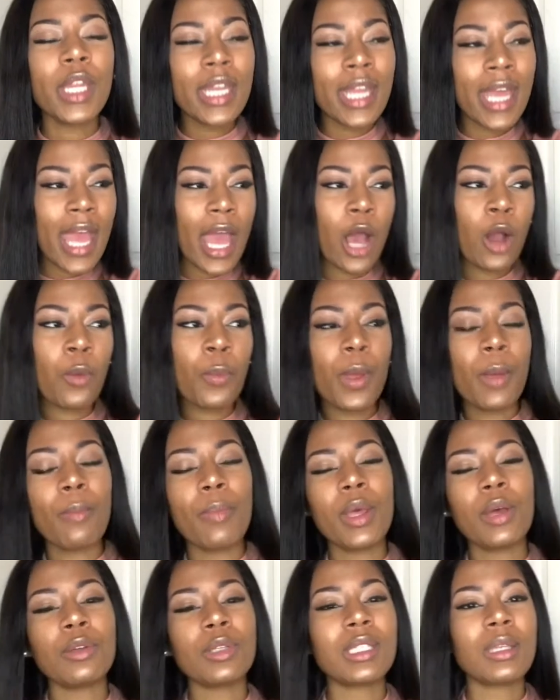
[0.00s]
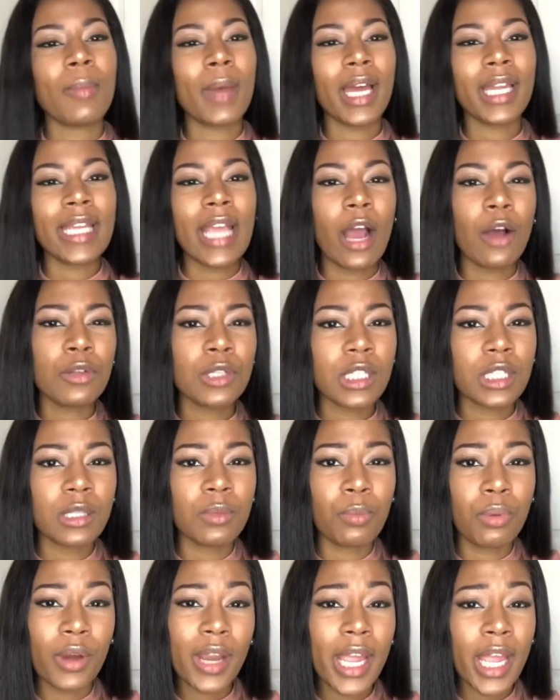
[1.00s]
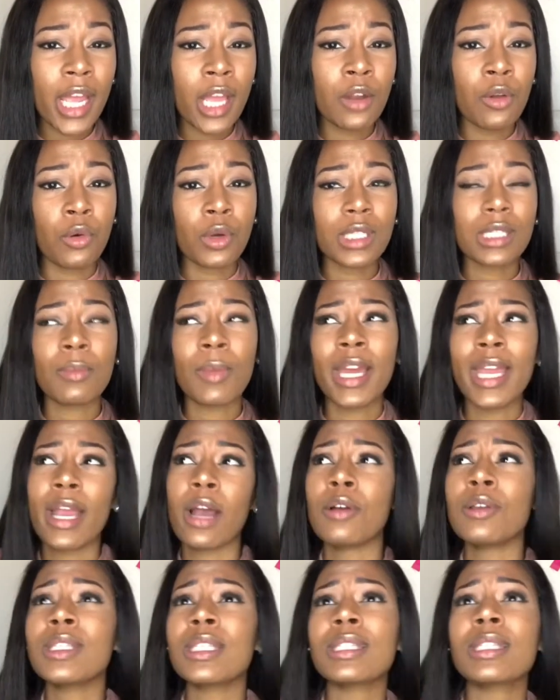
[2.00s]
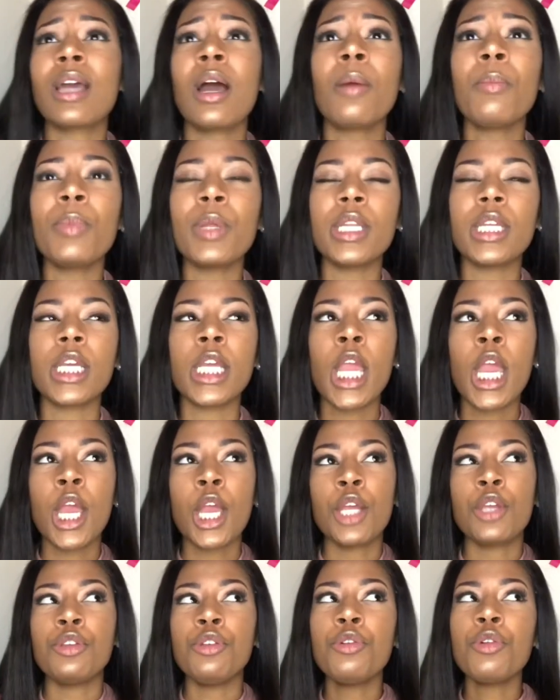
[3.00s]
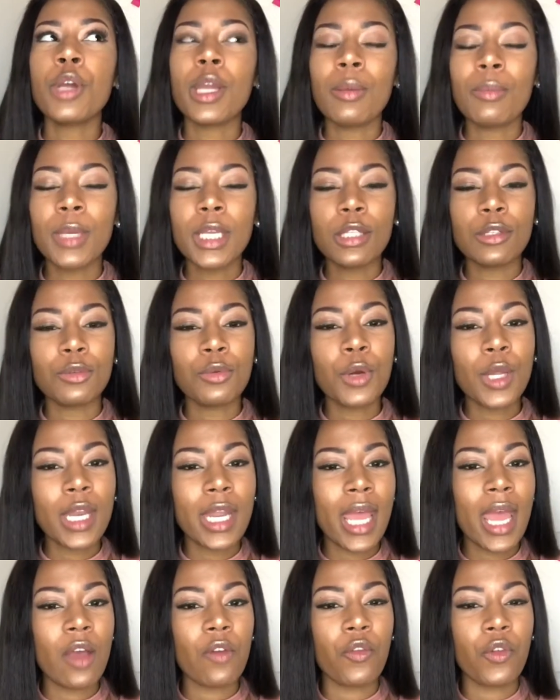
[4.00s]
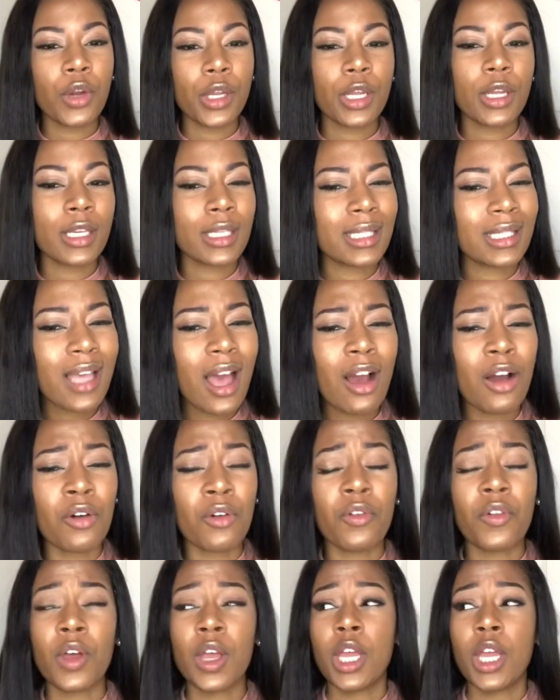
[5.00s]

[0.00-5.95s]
in helping build somebody else's brand or somebody else's company, you can be doing that for yourself.